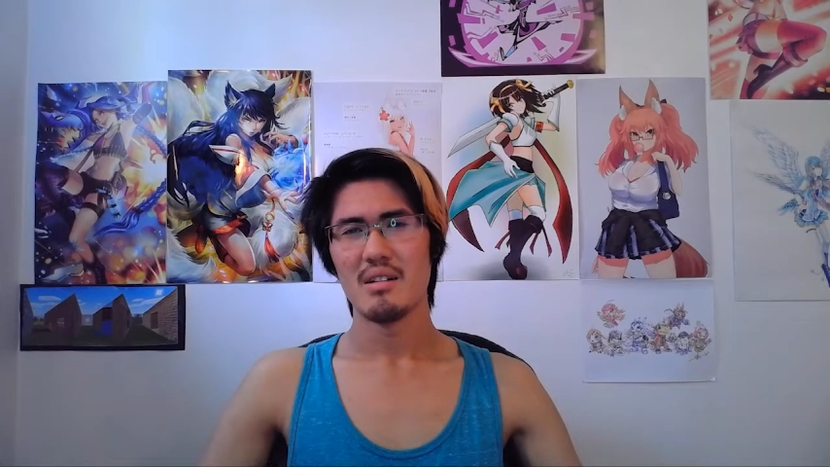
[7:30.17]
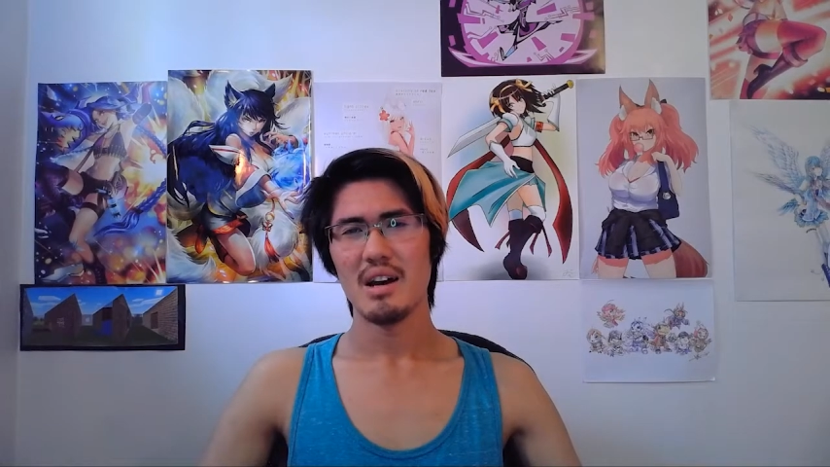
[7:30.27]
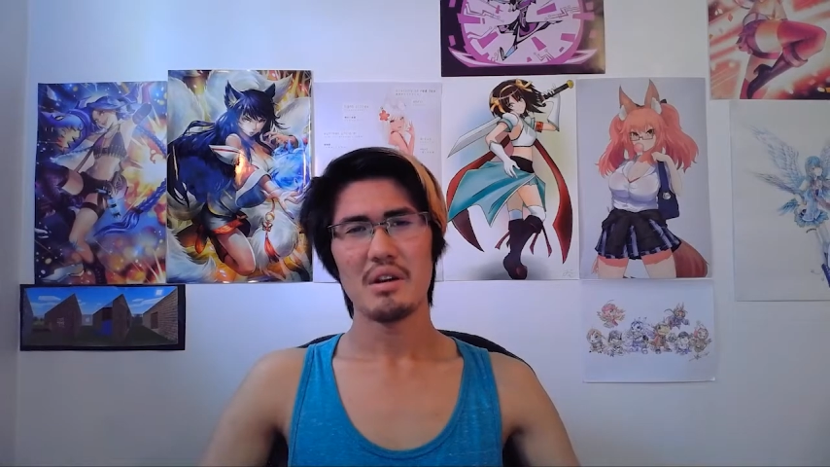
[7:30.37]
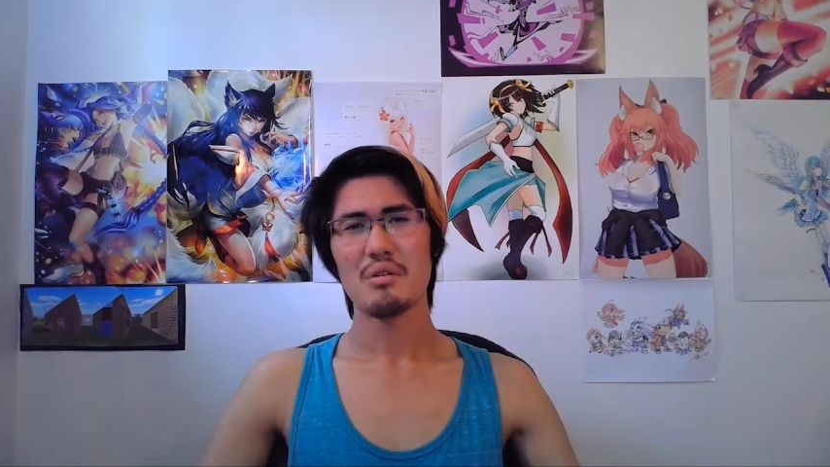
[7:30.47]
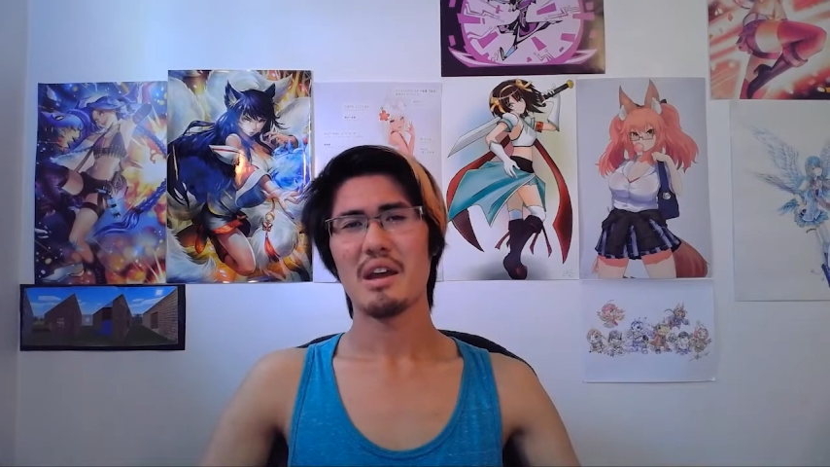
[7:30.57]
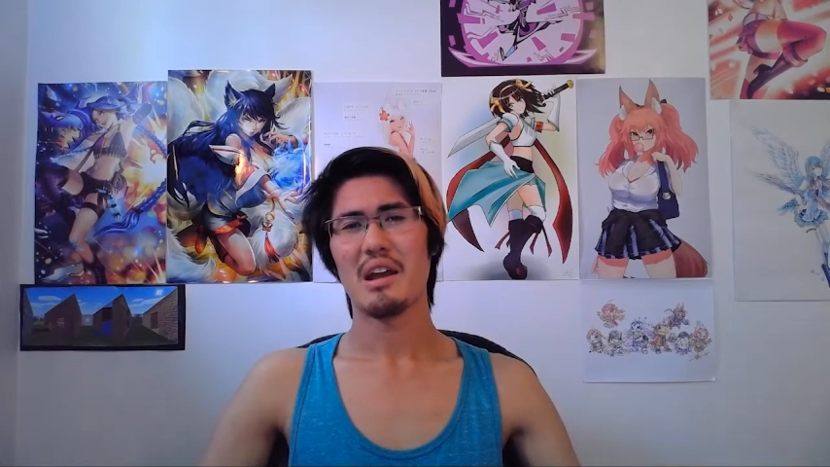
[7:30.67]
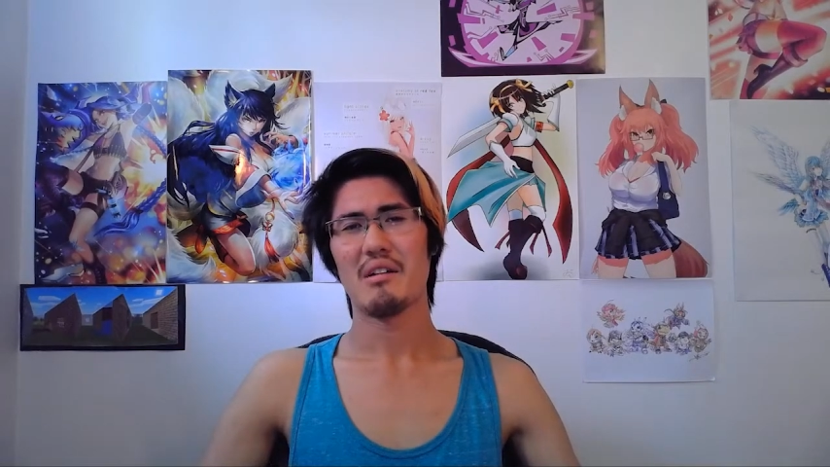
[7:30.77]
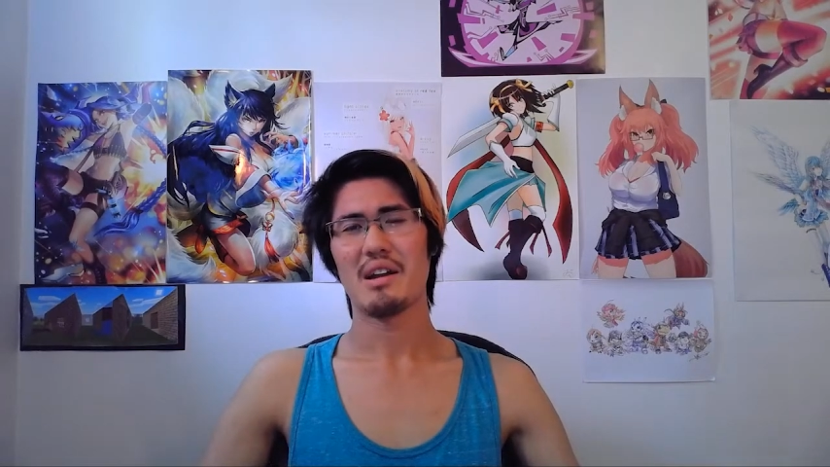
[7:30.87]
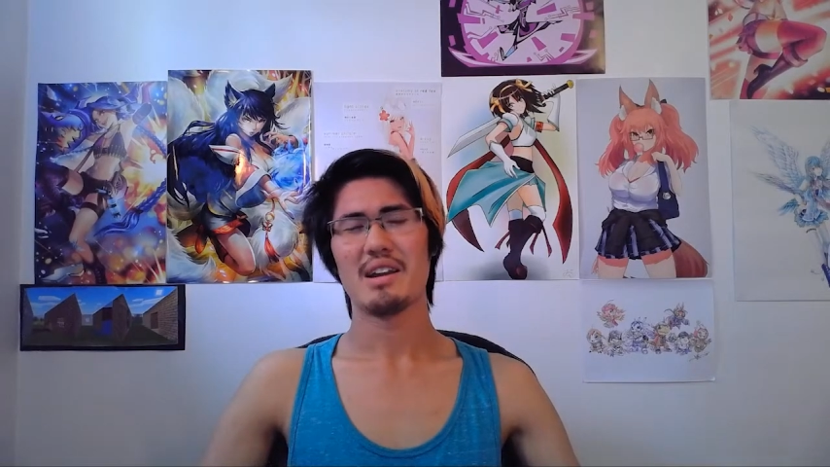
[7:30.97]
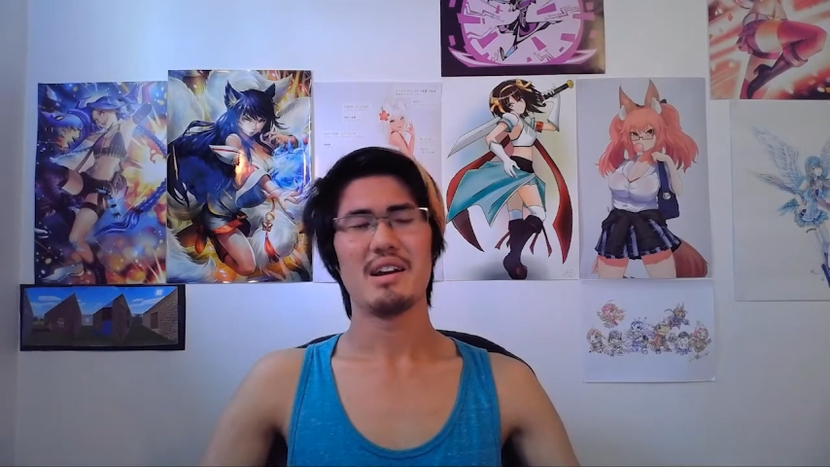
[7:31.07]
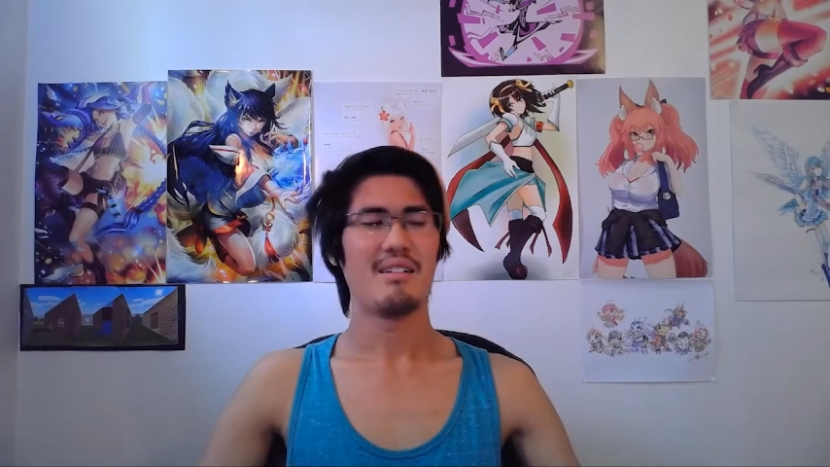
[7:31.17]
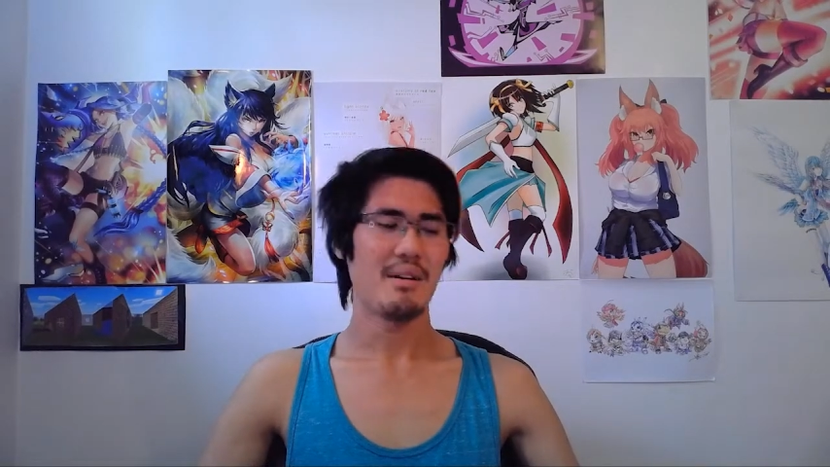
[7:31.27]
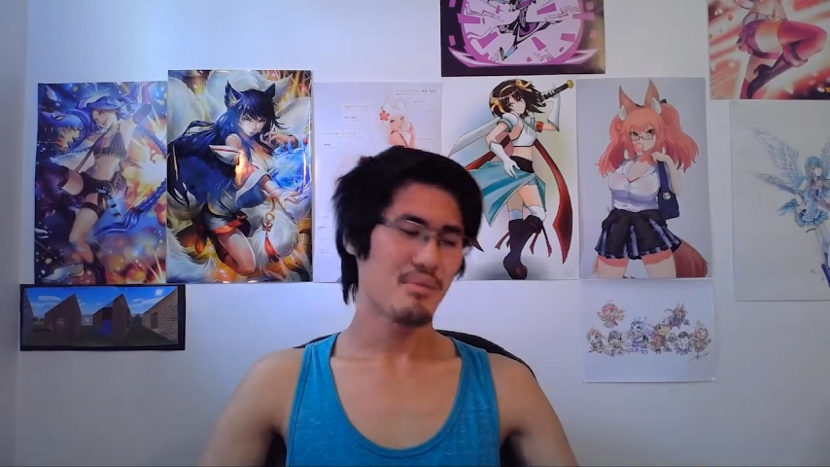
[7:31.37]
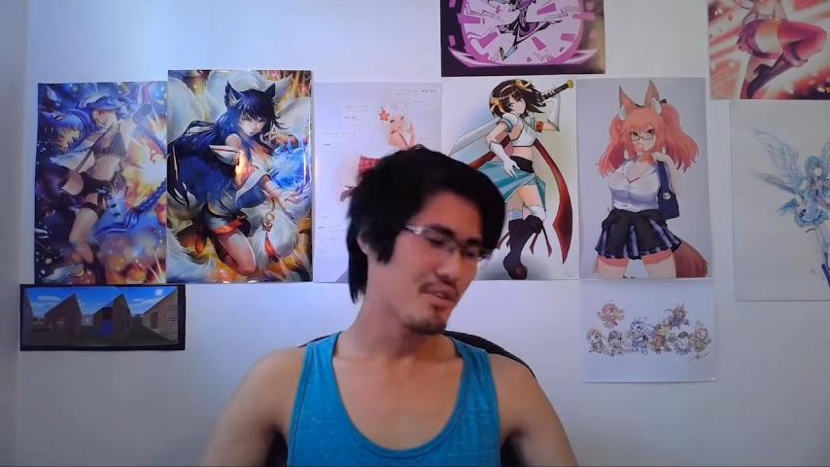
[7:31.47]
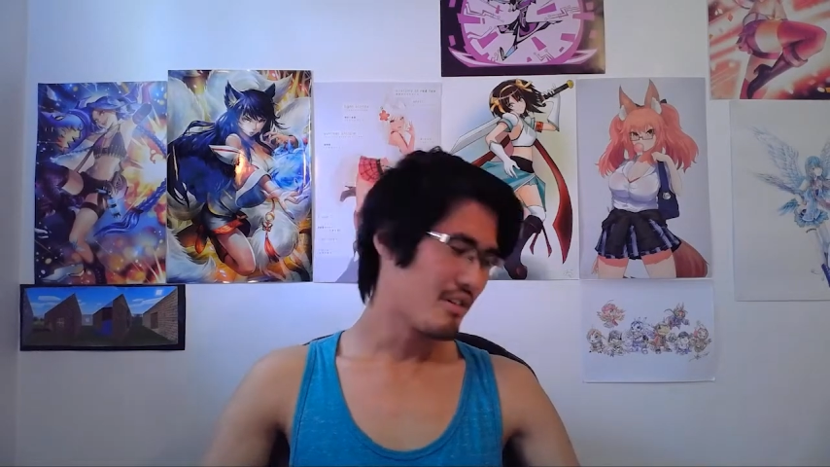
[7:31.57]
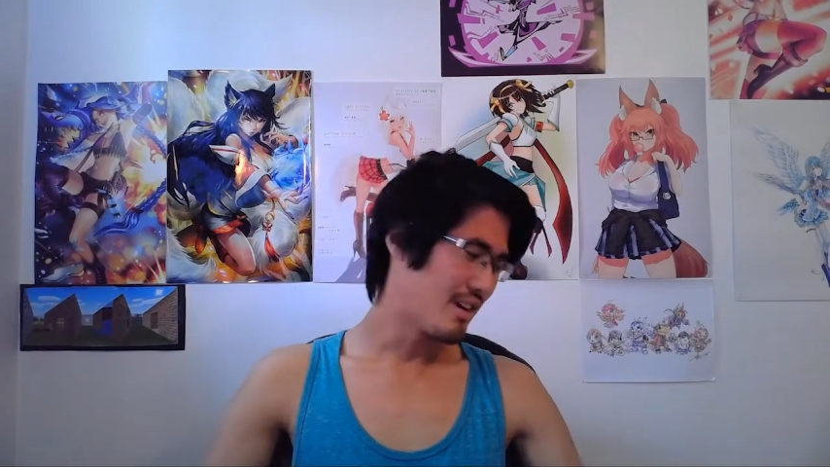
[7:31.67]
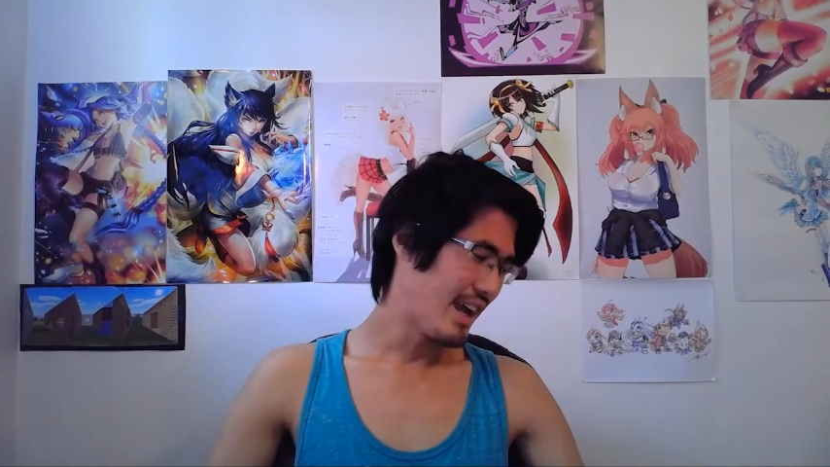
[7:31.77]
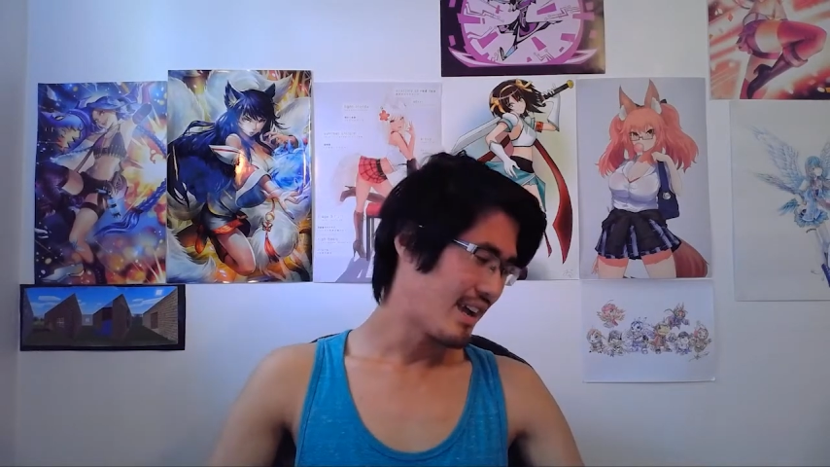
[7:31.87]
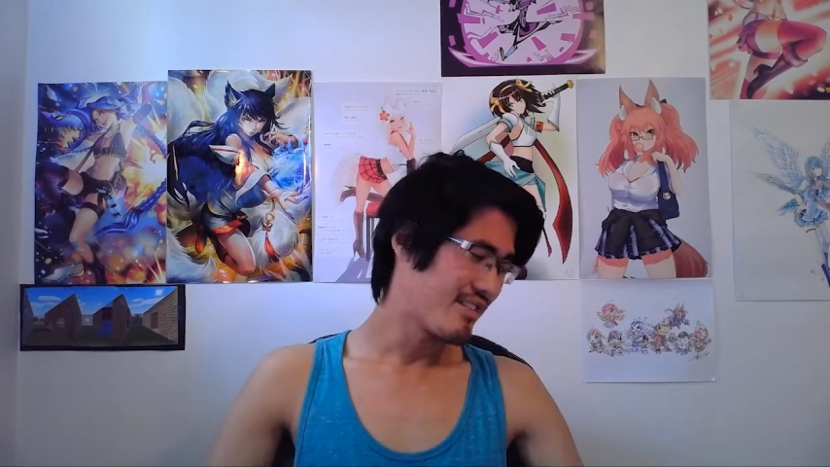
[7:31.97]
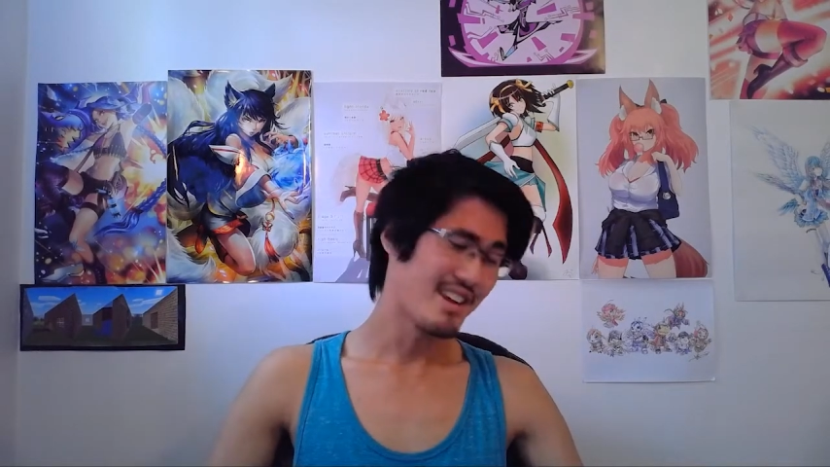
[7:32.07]
I don't care right now, I'm so
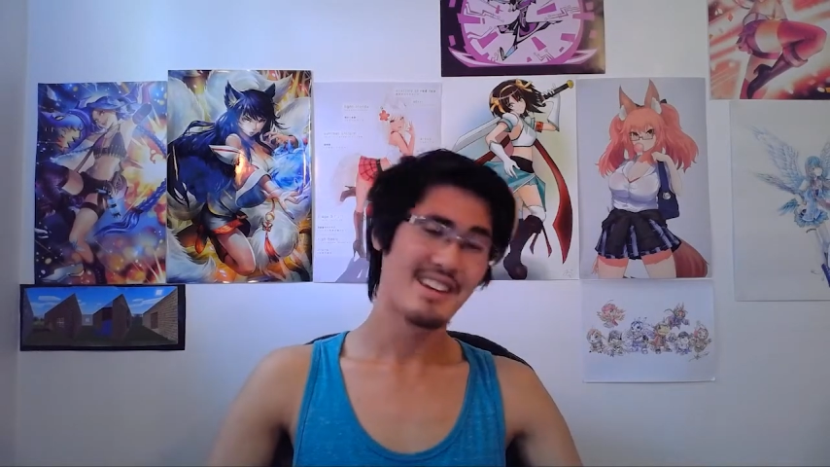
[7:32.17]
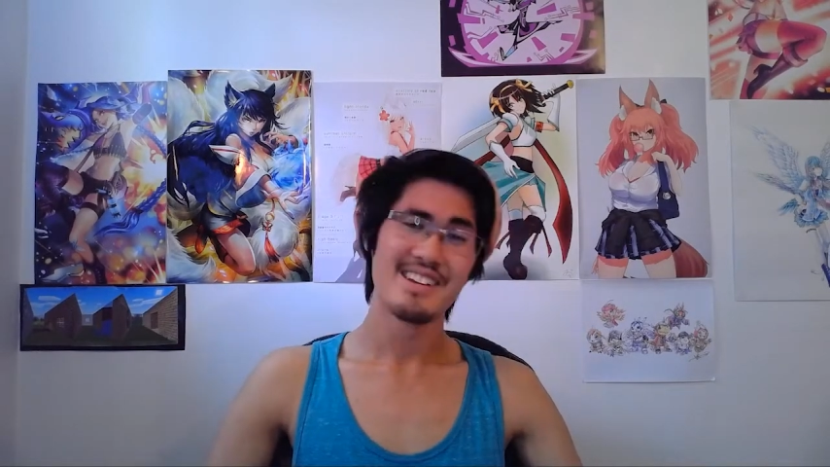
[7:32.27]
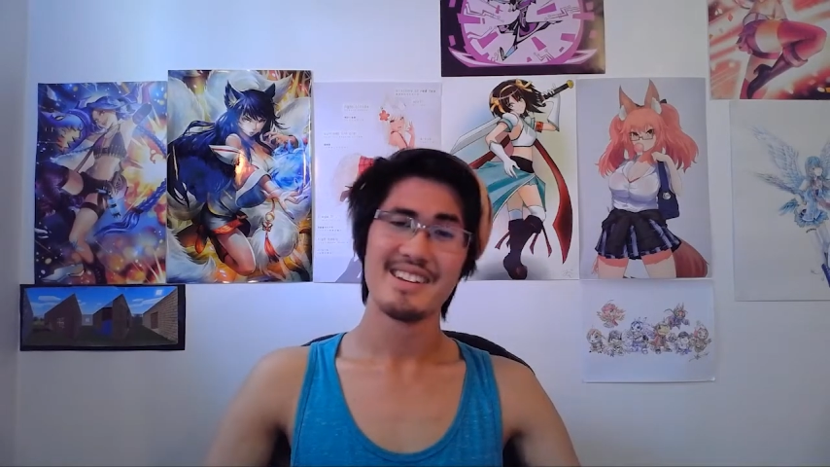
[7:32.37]
angry.